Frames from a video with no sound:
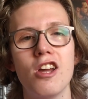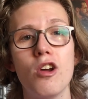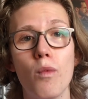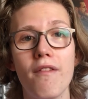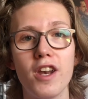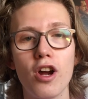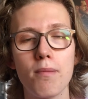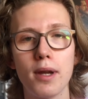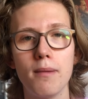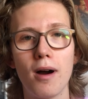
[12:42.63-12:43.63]
with an
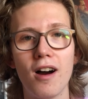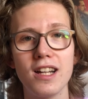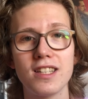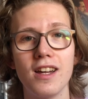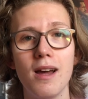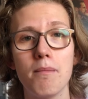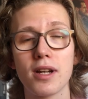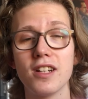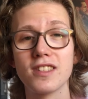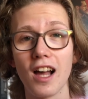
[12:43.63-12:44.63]
open mind,
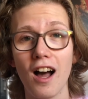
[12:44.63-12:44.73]
because